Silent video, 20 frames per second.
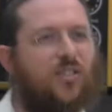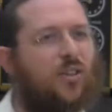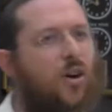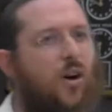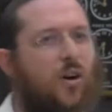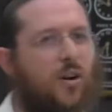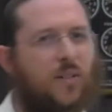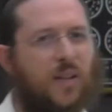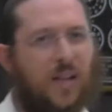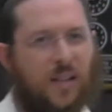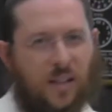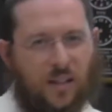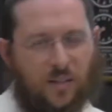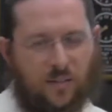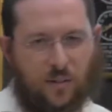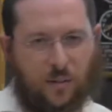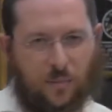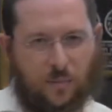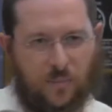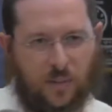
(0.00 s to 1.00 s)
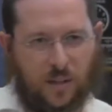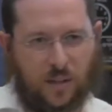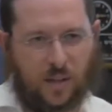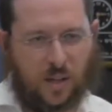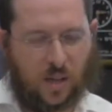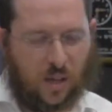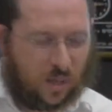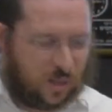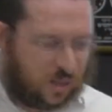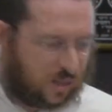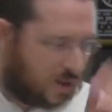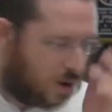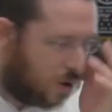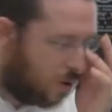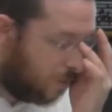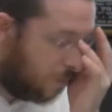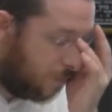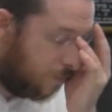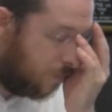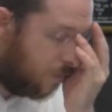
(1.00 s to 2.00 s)
to God on that level.
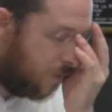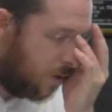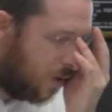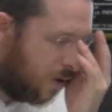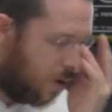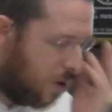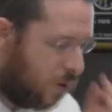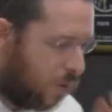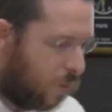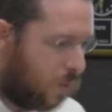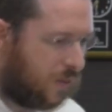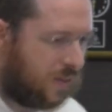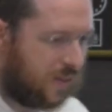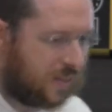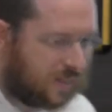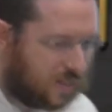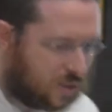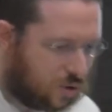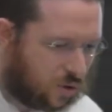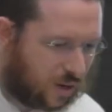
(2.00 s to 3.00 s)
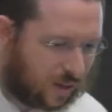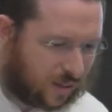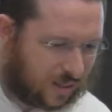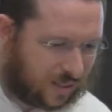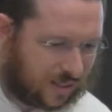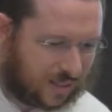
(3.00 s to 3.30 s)
So, what this is trying to